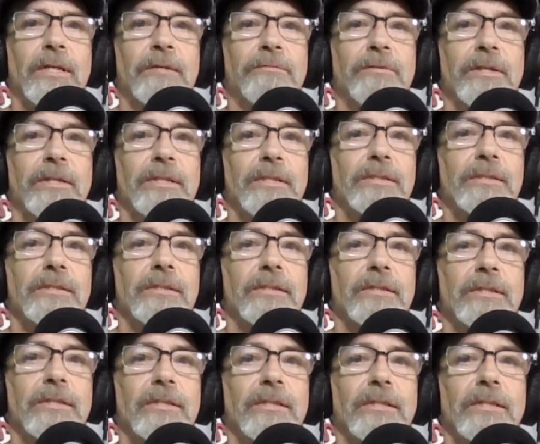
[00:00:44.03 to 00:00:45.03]
I've got
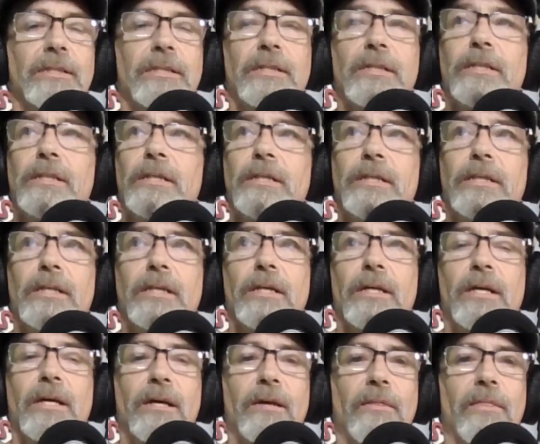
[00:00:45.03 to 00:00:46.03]
the
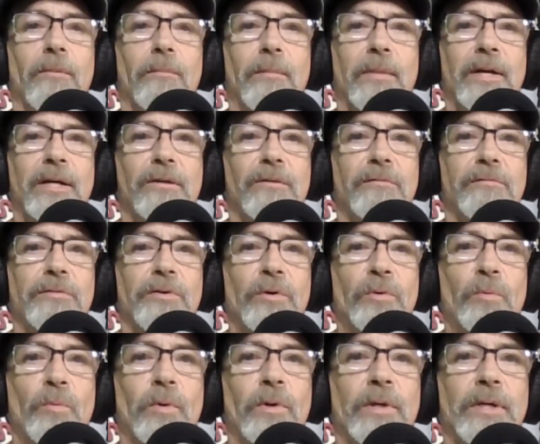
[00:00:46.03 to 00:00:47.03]

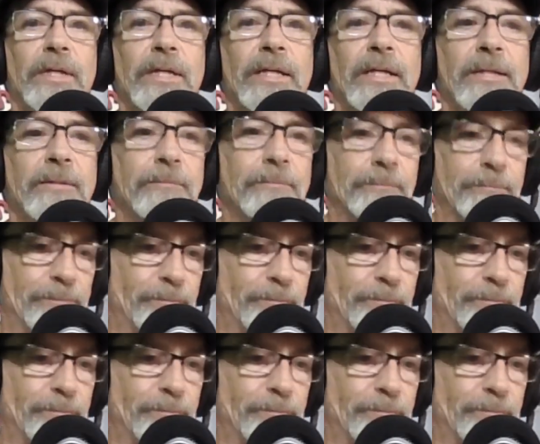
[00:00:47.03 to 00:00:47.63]
microphone working.